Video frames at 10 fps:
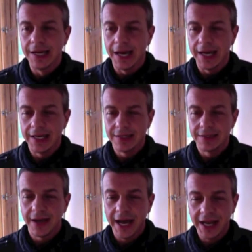And
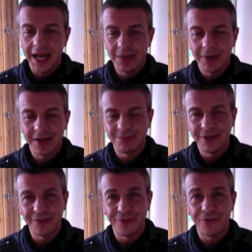had a
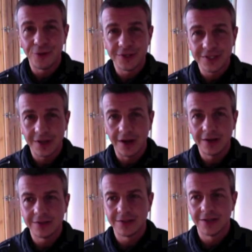bit of a false
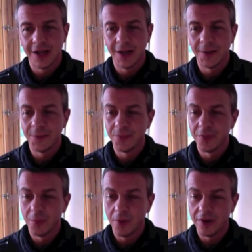start,
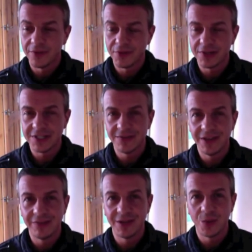but the rest of the
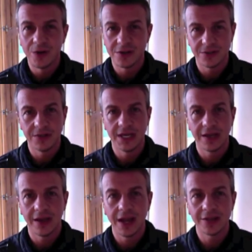evening worked on it,
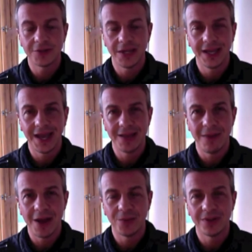and actually came
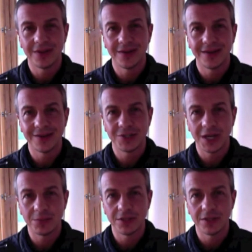out with a
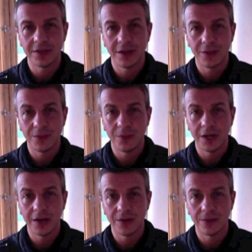chapter that I thought,
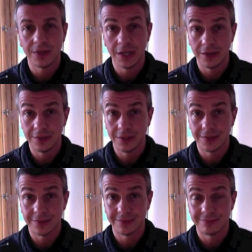wow, you know,
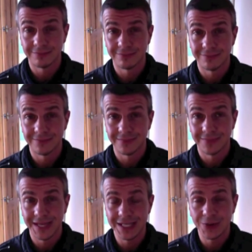that
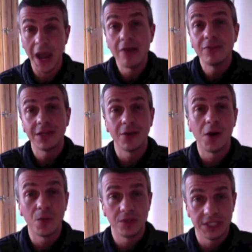it's got everything that
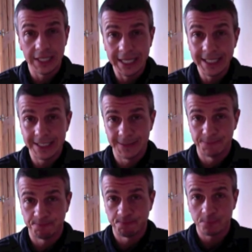I wanted in it,
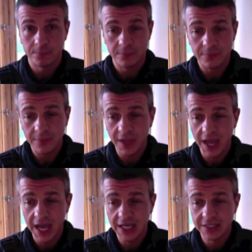
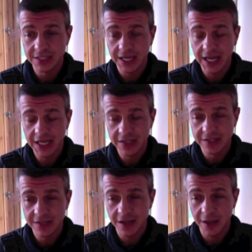and it
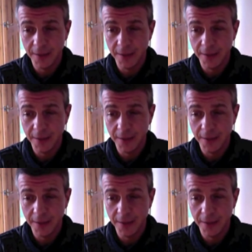has